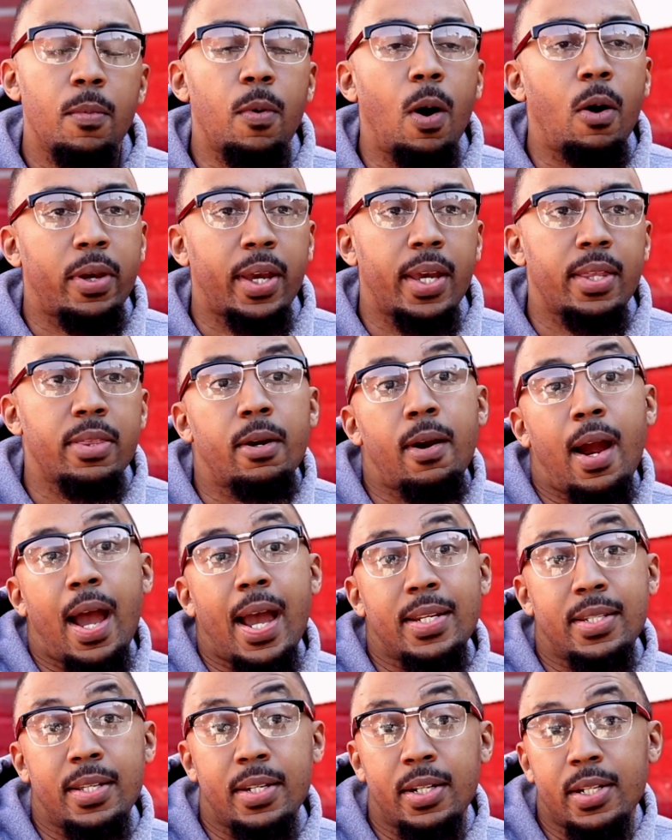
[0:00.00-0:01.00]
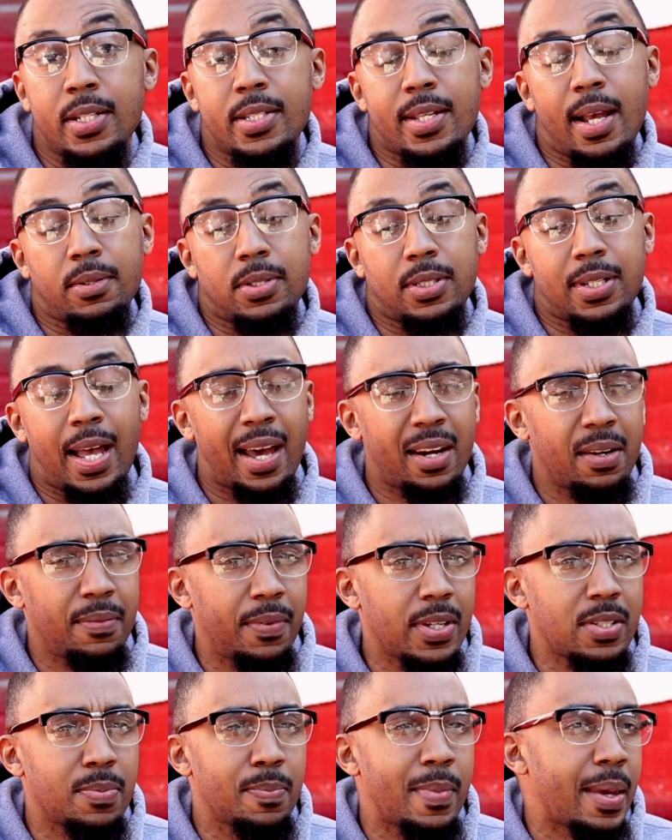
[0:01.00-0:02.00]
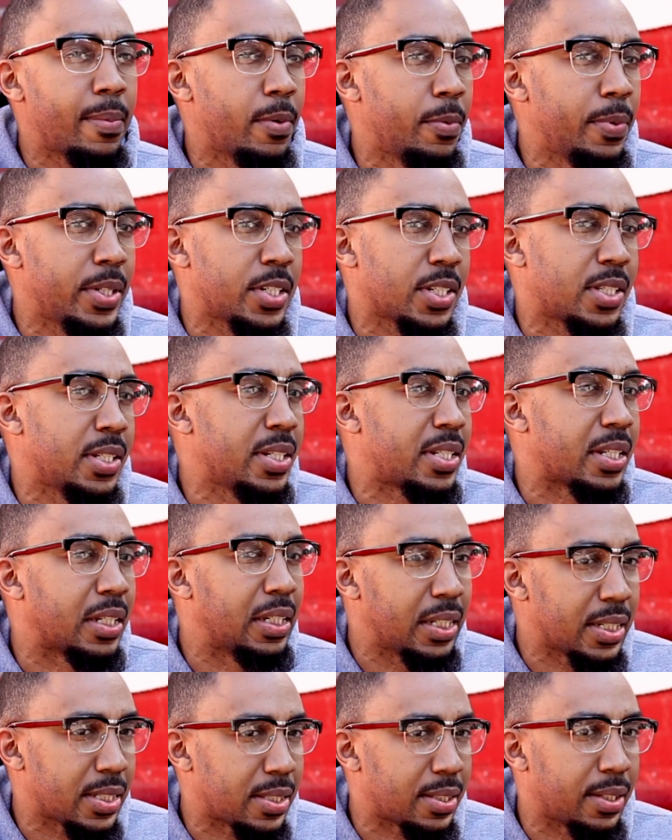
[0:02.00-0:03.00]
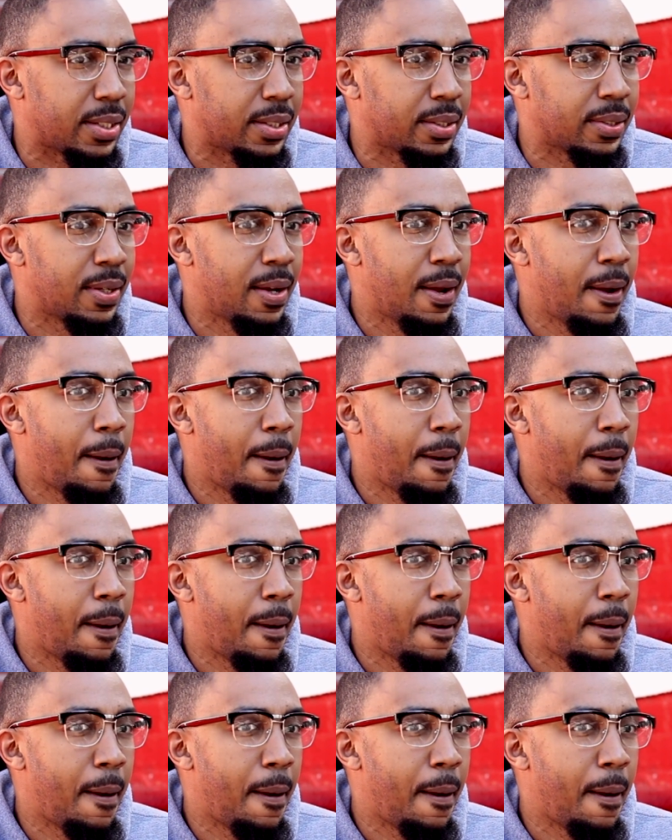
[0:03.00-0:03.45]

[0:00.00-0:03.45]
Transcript: okay, there are identities outside of us, maybe we just need to listen.